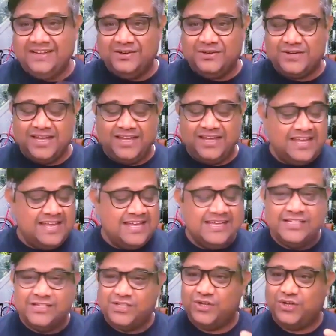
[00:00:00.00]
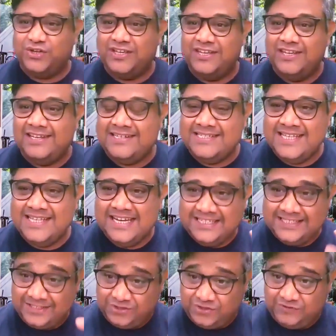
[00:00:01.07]
Okay. So here is the
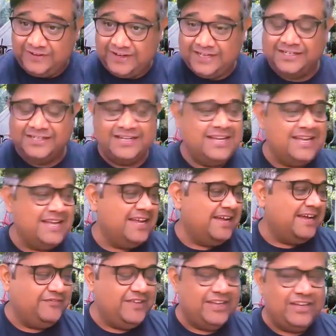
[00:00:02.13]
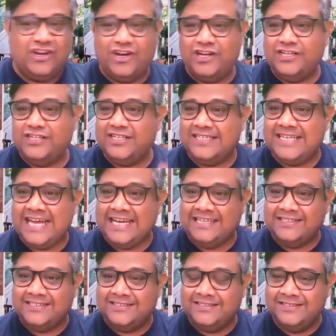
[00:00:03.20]
list so far. We got
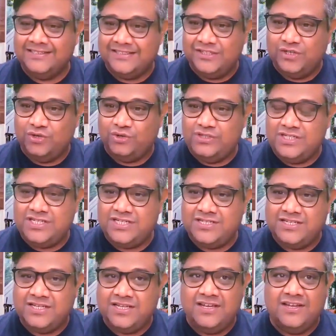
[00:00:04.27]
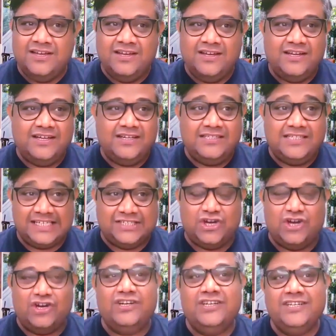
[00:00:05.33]
calendar, notes,
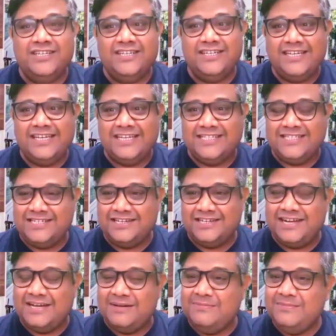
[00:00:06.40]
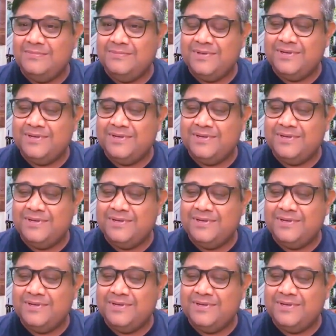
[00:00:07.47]
TikTok, Instagram,